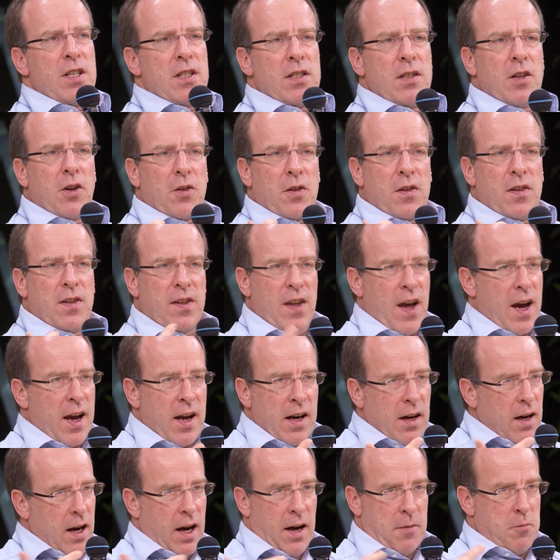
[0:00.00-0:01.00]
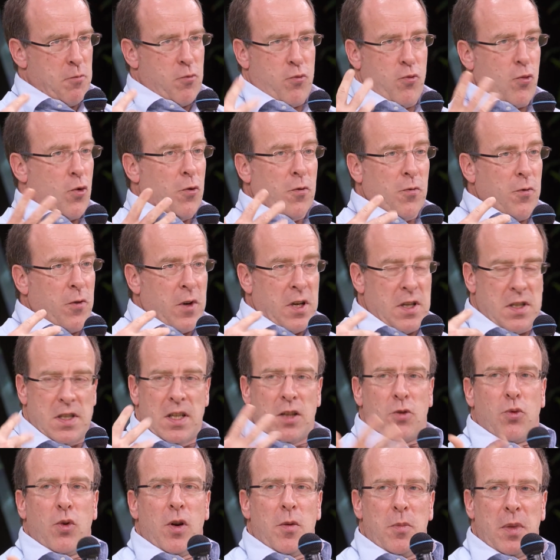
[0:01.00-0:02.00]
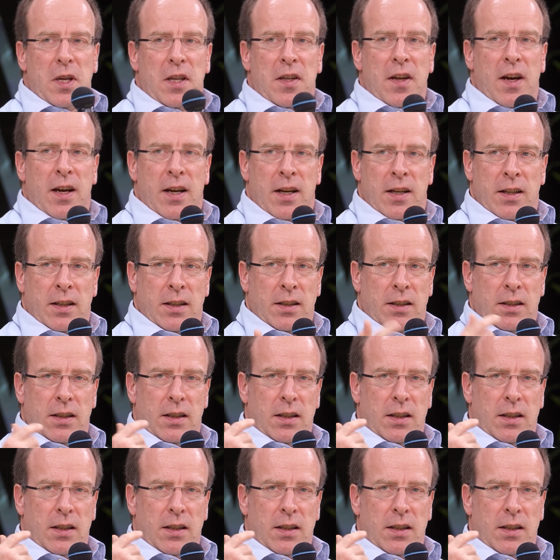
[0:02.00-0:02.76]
is not there. I'm convinced it will be there.